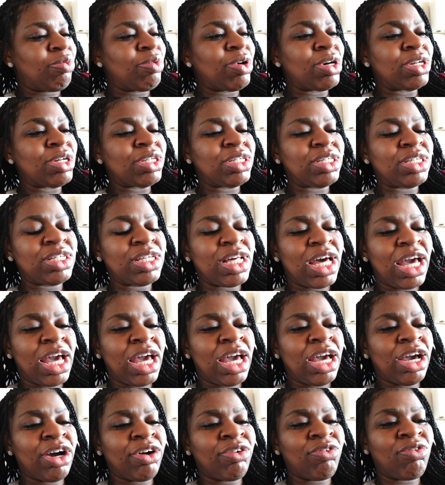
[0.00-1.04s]
once
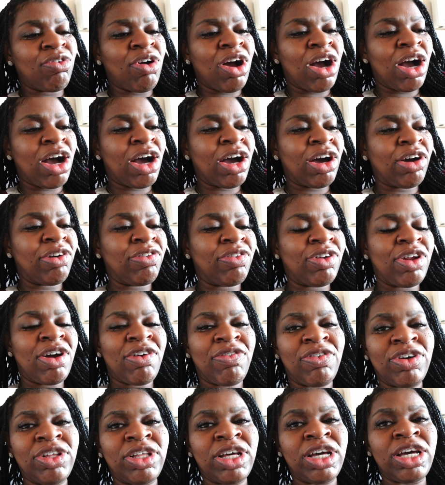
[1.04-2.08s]
they arrive and
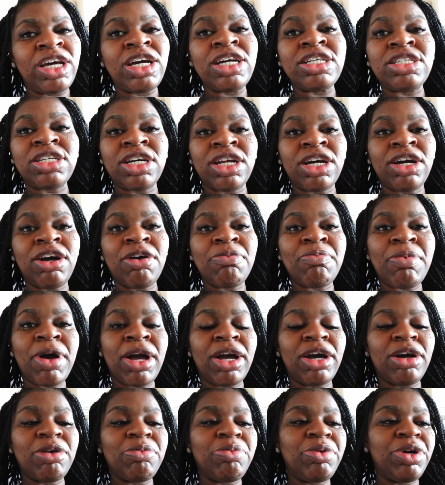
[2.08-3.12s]
everything, he's gonna come
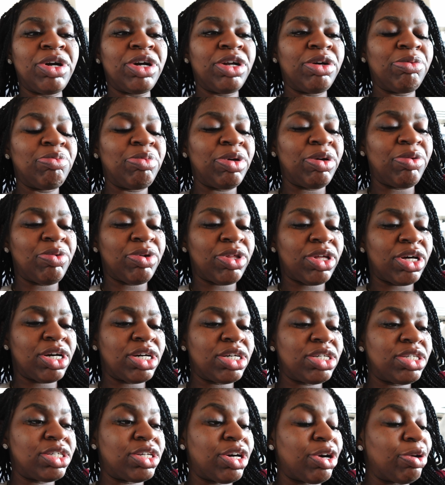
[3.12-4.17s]
back up here to be with
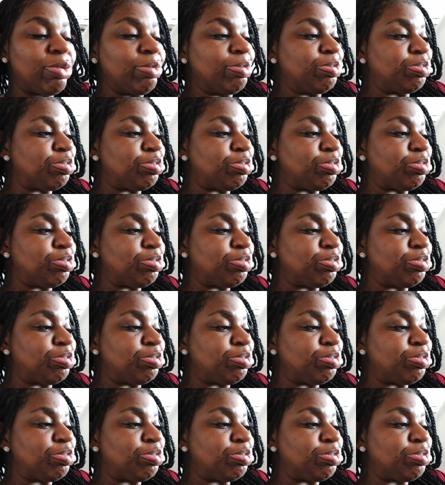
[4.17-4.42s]
us. So